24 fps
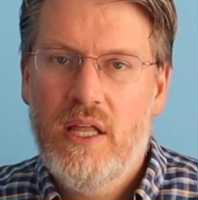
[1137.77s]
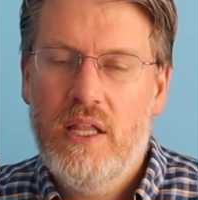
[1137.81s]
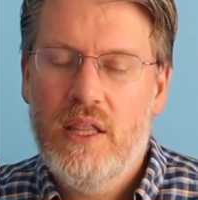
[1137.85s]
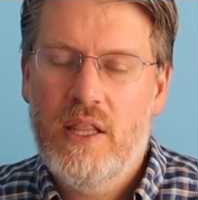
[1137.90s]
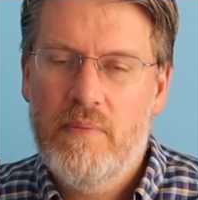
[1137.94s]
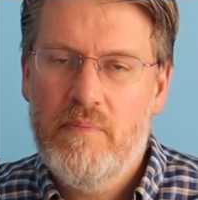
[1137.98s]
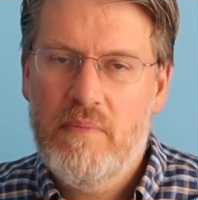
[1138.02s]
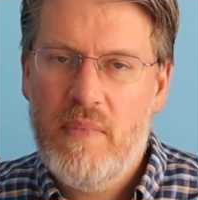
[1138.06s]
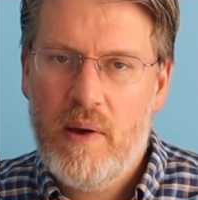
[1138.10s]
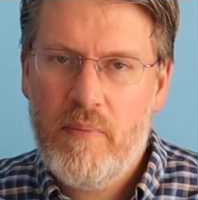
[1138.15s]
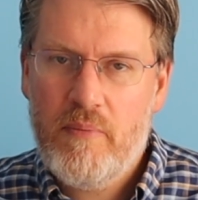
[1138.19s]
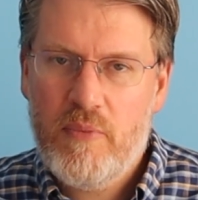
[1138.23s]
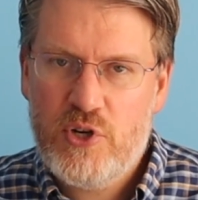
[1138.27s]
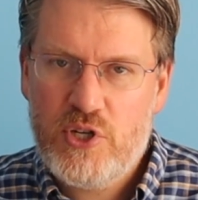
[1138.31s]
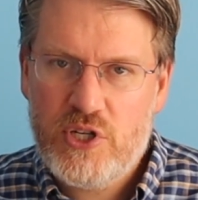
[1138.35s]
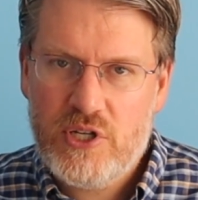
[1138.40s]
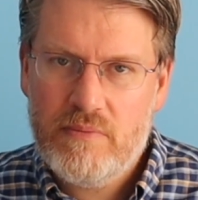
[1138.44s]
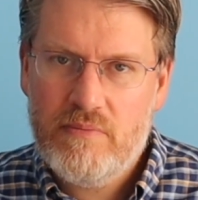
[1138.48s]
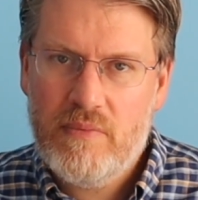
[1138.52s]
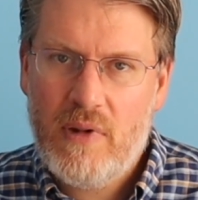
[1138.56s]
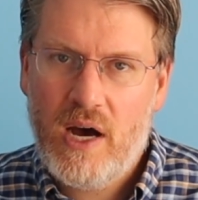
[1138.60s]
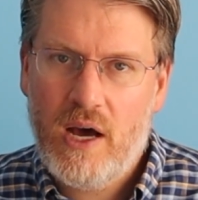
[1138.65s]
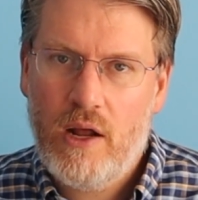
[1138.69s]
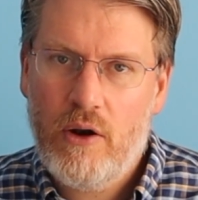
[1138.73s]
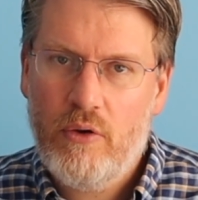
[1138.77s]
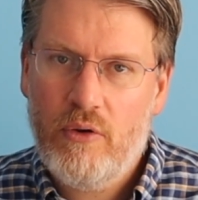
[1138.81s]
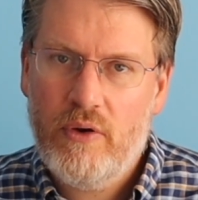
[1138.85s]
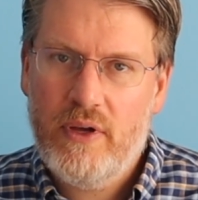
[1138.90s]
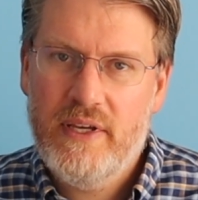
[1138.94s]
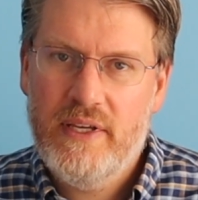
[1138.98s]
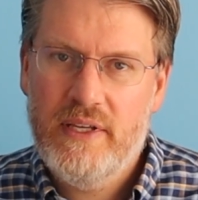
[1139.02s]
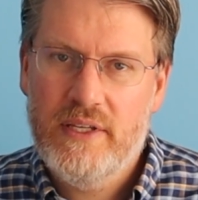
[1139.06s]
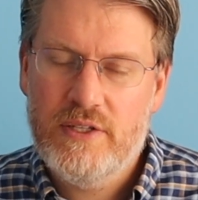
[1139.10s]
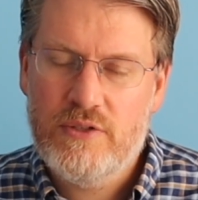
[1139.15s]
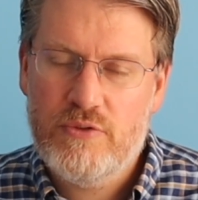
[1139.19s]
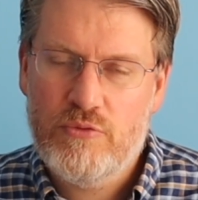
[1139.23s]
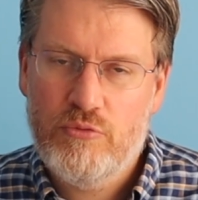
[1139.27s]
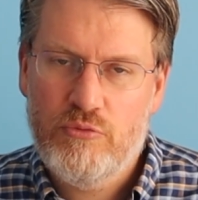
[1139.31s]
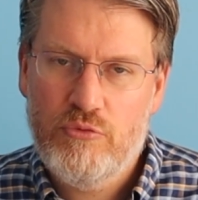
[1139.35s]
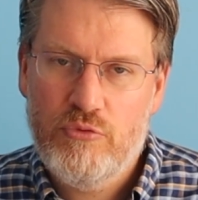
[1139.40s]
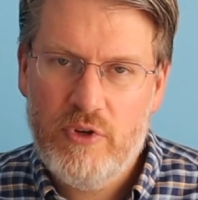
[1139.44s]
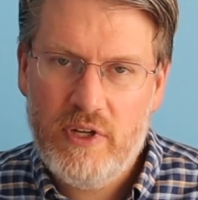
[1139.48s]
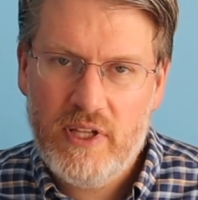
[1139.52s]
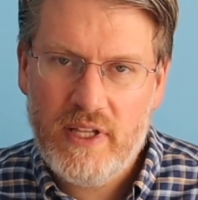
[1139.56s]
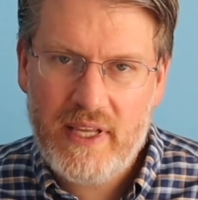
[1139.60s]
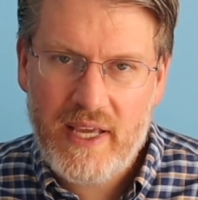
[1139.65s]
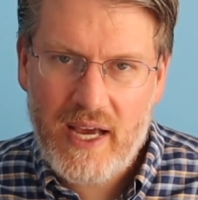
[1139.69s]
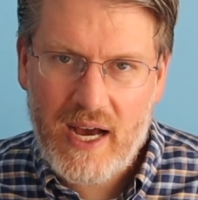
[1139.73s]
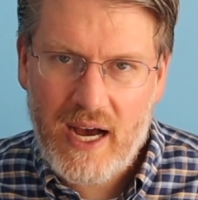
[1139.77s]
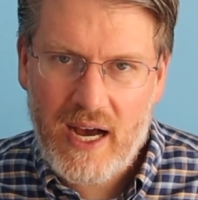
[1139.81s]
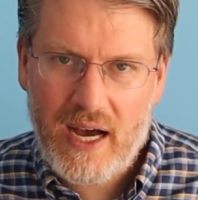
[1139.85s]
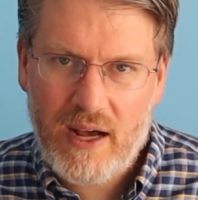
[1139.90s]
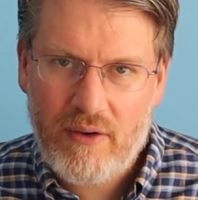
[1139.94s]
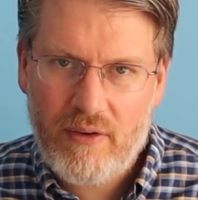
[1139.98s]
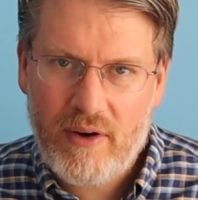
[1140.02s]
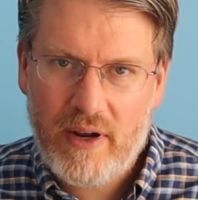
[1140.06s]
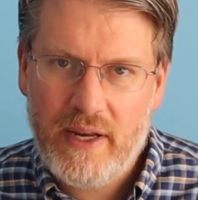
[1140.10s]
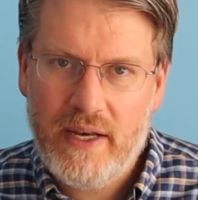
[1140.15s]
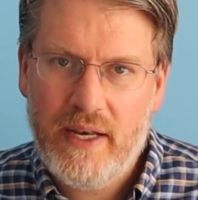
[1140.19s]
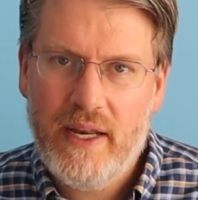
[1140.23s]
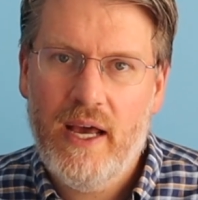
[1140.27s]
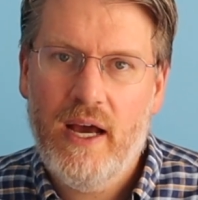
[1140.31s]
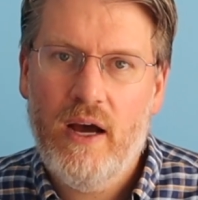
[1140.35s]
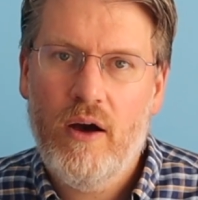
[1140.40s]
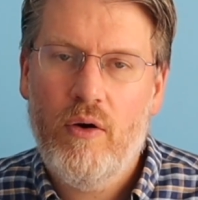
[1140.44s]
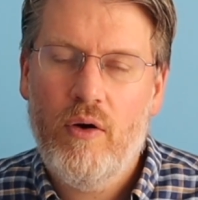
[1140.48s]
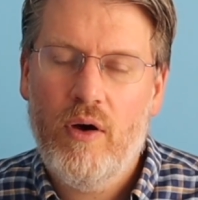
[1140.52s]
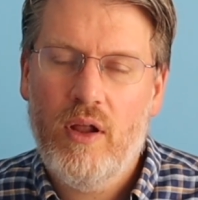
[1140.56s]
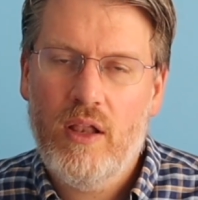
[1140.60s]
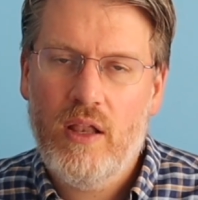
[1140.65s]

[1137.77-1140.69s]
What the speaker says: The membership model is really hot right now. A